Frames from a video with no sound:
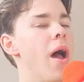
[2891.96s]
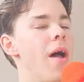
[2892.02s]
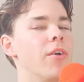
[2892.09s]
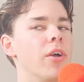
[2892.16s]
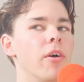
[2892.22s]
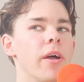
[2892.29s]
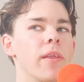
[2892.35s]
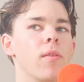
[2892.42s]
I
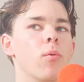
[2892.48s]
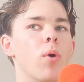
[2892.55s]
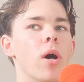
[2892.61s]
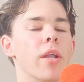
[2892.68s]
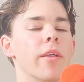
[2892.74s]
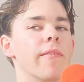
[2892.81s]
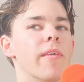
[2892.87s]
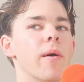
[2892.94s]
really like the
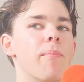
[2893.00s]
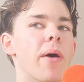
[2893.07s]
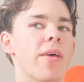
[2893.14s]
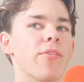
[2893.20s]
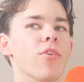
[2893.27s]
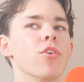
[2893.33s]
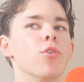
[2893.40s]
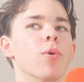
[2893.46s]
wording of that
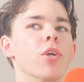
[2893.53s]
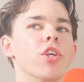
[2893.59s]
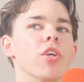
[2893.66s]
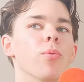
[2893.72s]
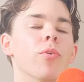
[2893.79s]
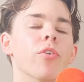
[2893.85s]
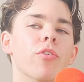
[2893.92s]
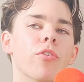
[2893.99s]
passage where she
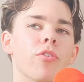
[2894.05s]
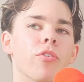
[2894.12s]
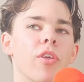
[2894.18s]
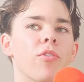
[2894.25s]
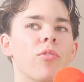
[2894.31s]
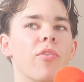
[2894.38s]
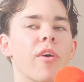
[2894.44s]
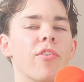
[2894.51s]
was, as
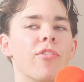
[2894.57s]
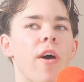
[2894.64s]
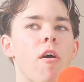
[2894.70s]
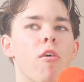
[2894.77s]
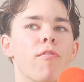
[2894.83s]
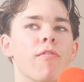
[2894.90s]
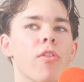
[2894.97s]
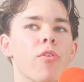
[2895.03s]
you say,
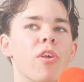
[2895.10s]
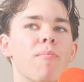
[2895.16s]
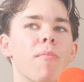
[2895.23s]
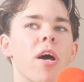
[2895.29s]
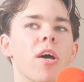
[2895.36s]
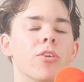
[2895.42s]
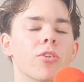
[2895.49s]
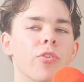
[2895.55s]
silent for 3
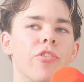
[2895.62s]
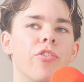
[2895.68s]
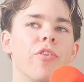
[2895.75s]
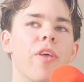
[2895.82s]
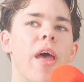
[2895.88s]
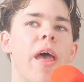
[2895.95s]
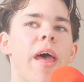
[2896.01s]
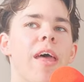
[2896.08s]
miles,
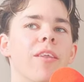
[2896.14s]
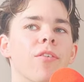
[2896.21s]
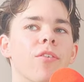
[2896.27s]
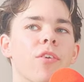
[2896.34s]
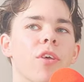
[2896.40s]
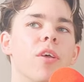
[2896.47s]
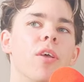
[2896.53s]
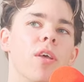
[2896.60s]
and
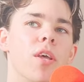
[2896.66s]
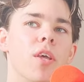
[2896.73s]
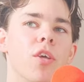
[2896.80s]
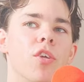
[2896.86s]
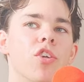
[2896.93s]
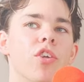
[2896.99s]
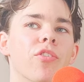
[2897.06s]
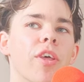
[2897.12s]

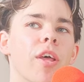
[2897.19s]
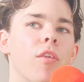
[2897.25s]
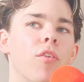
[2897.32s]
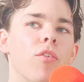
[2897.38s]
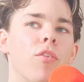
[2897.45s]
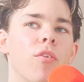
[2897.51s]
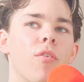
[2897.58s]
she said,